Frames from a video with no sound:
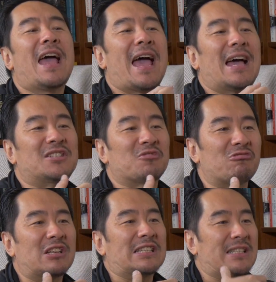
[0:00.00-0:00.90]
had to
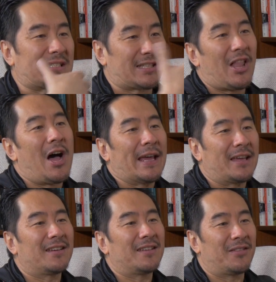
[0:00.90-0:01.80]
really
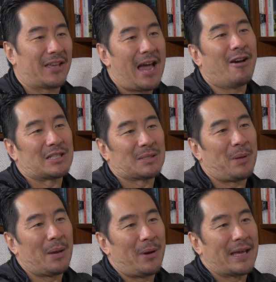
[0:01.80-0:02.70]
dislike the characters
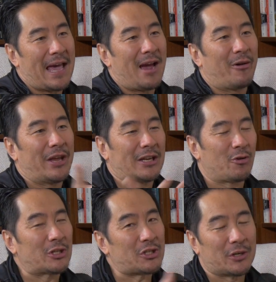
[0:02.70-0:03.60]
played by Gary and
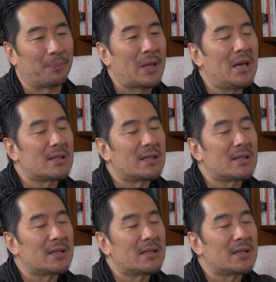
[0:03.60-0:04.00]
Christian.